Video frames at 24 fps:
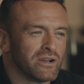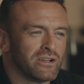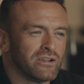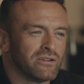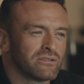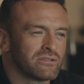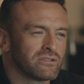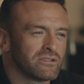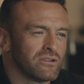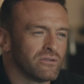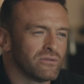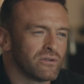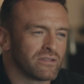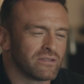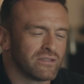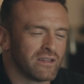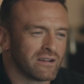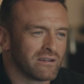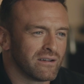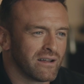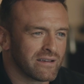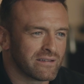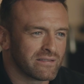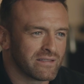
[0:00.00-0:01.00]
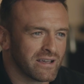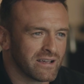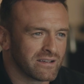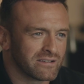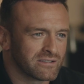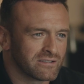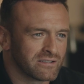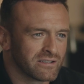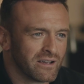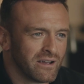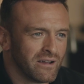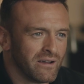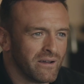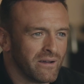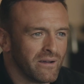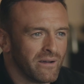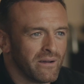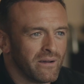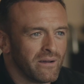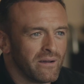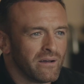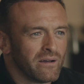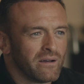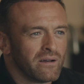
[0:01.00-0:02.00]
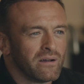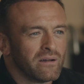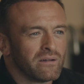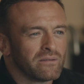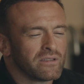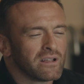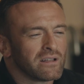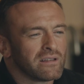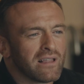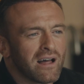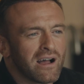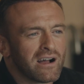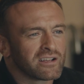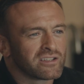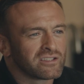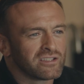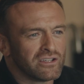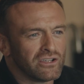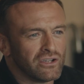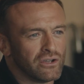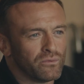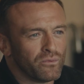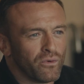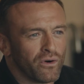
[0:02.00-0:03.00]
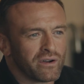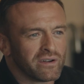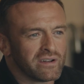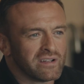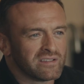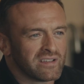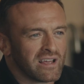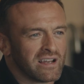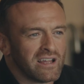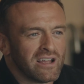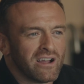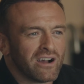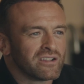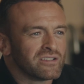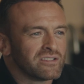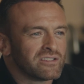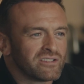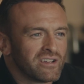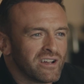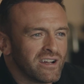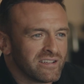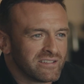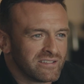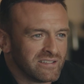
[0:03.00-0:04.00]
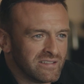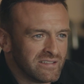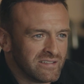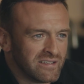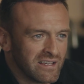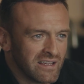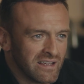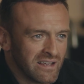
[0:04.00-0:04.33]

you do a thing like this, the last thing you want is any uncertainty.